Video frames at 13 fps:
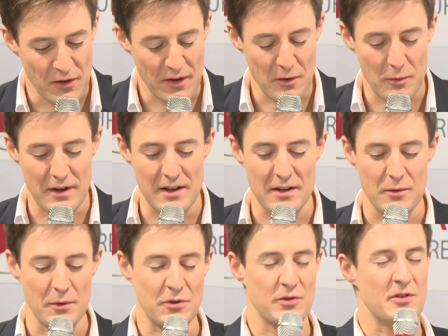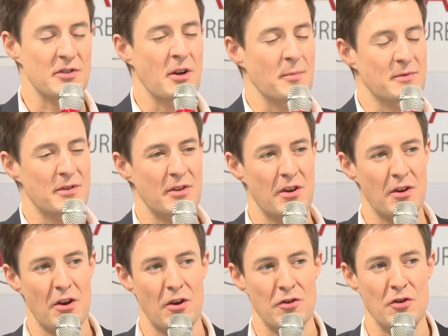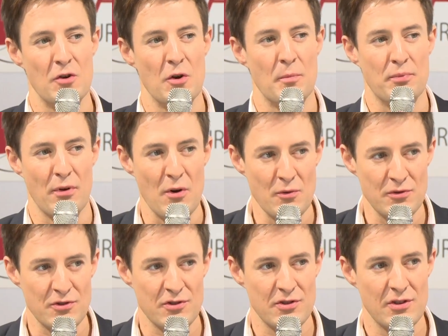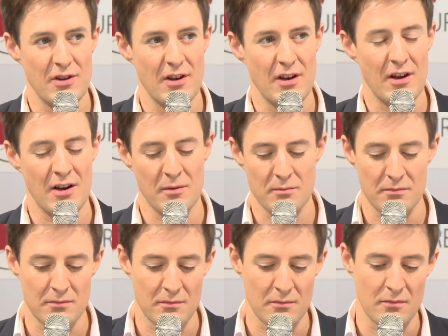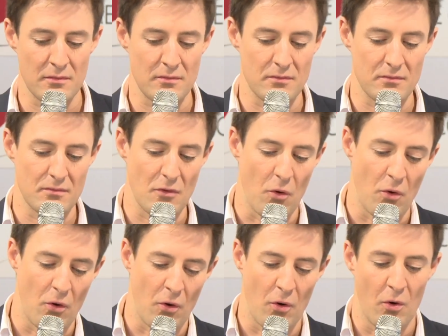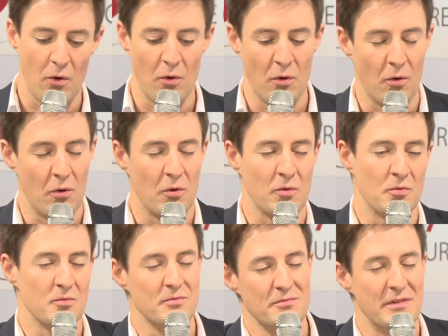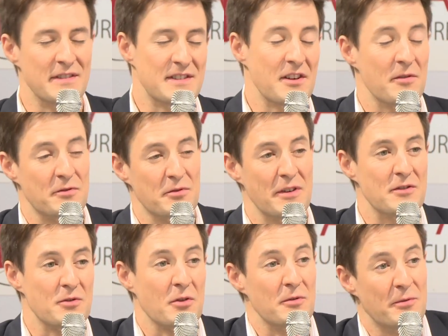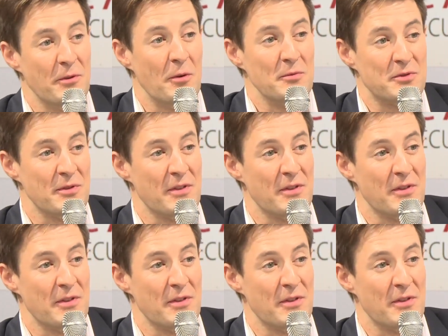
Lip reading: think we should adopt a new approach, or instead of trying to conform to